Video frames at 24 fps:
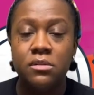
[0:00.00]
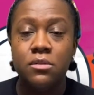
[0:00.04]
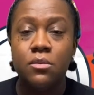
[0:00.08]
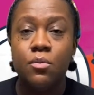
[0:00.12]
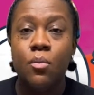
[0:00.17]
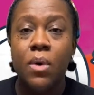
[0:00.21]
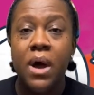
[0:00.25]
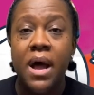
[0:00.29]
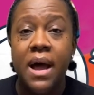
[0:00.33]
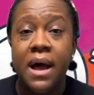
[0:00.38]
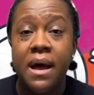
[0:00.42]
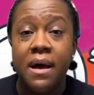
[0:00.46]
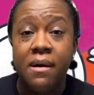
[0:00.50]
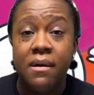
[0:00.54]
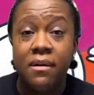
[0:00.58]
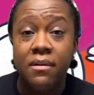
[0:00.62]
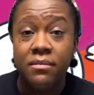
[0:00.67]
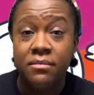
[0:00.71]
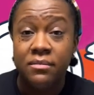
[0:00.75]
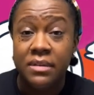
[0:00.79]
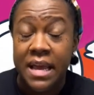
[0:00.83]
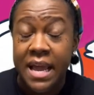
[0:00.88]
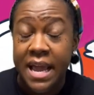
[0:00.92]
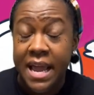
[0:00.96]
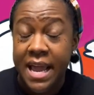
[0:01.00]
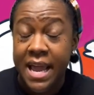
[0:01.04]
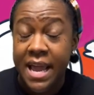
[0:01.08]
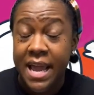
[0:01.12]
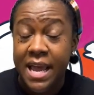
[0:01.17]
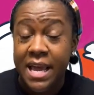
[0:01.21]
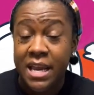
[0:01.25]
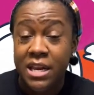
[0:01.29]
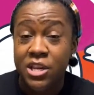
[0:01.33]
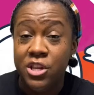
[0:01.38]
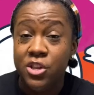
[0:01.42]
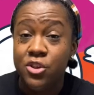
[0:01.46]
wild
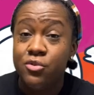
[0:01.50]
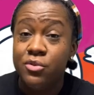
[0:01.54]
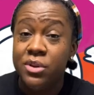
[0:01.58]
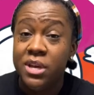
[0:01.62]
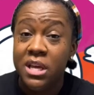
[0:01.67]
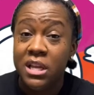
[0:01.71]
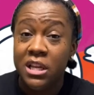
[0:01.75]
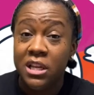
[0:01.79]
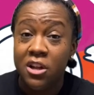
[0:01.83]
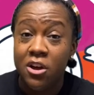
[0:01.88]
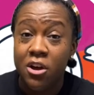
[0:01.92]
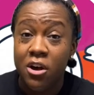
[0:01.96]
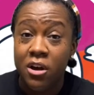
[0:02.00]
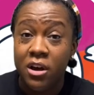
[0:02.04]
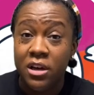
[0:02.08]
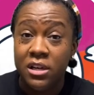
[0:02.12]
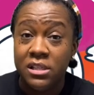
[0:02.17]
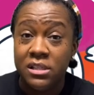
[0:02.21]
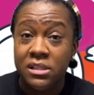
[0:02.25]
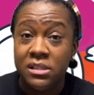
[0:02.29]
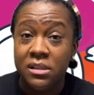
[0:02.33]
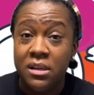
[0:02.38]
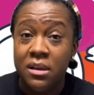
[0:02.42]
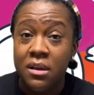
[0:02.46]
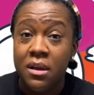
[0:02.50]
and you get lost